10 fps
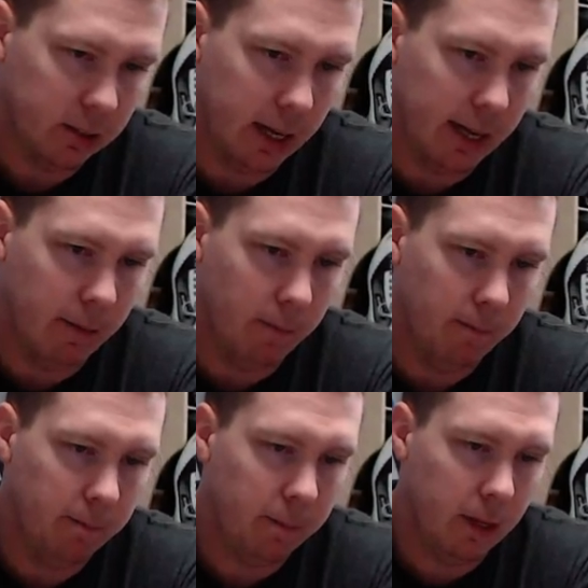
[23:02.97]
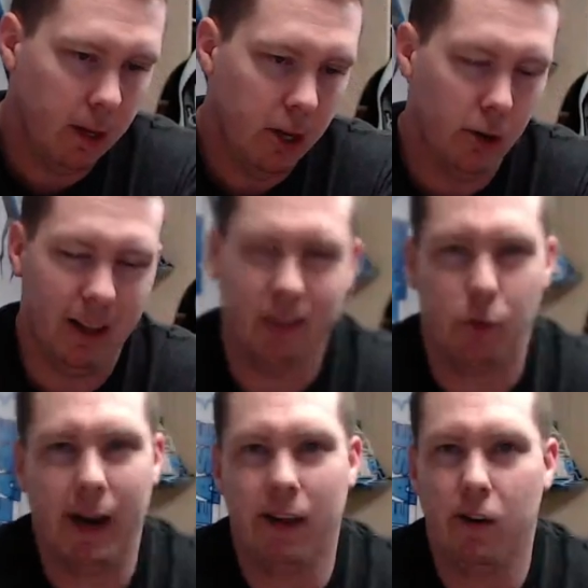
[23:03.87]
Um, you know, like the
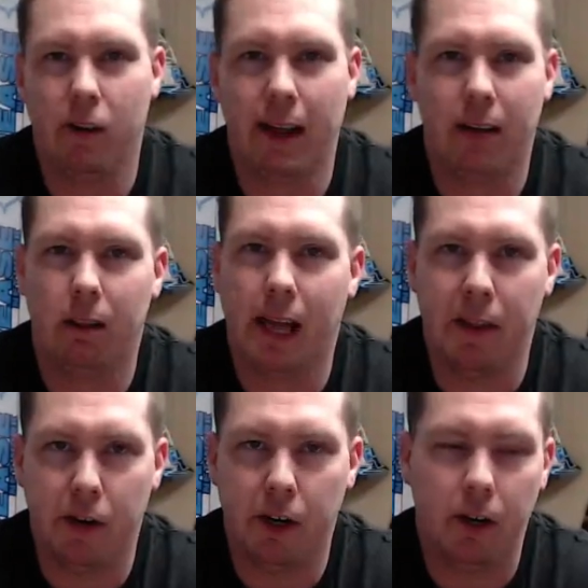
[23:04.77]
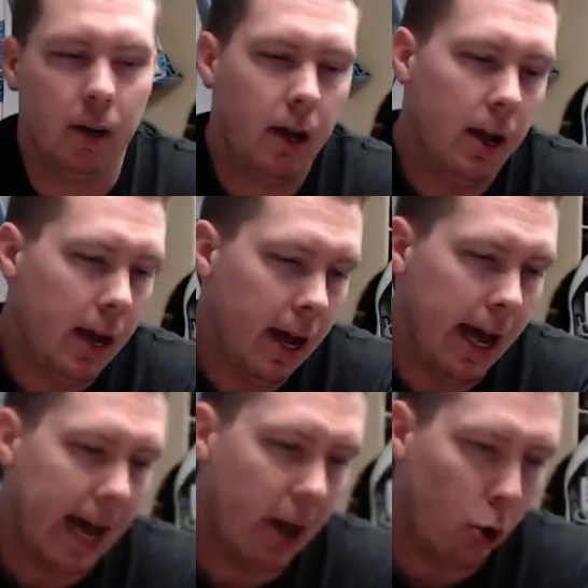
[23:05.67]
regular like leather
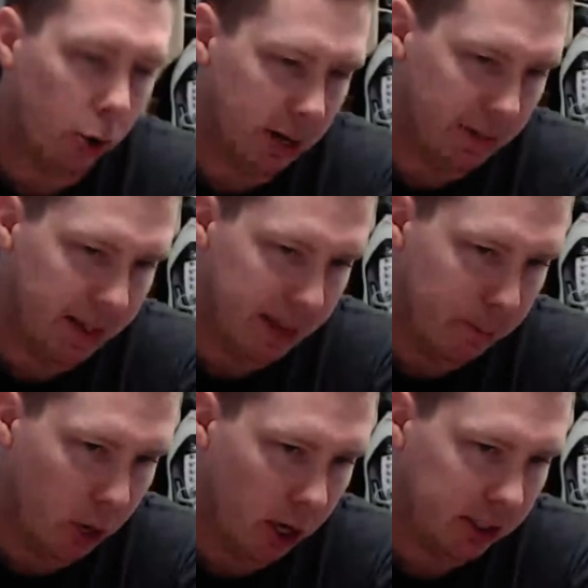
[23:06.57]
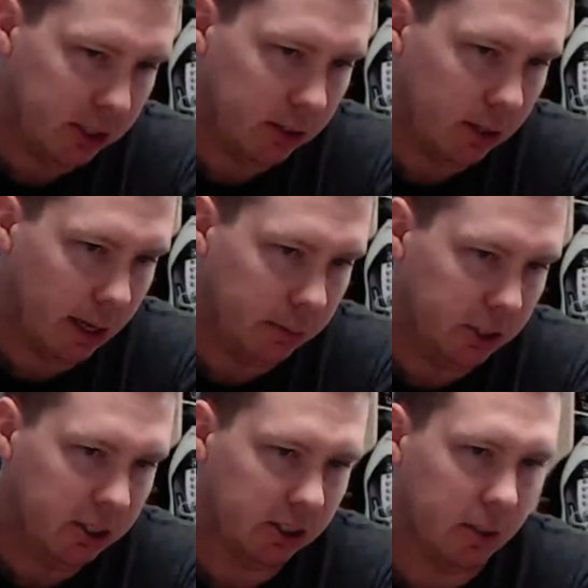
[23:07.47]
uh, or even the emboss. Um, so this
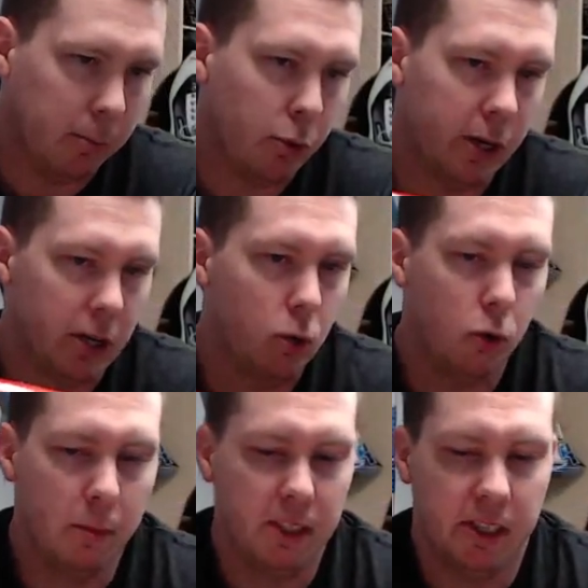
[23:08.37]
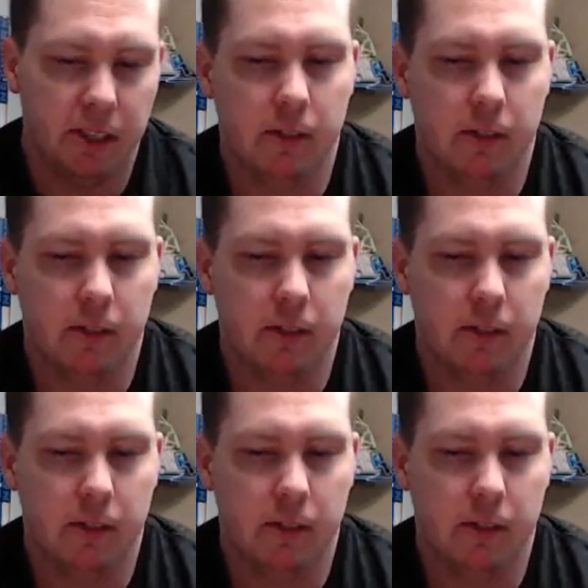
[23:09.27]
is a pretty cool material.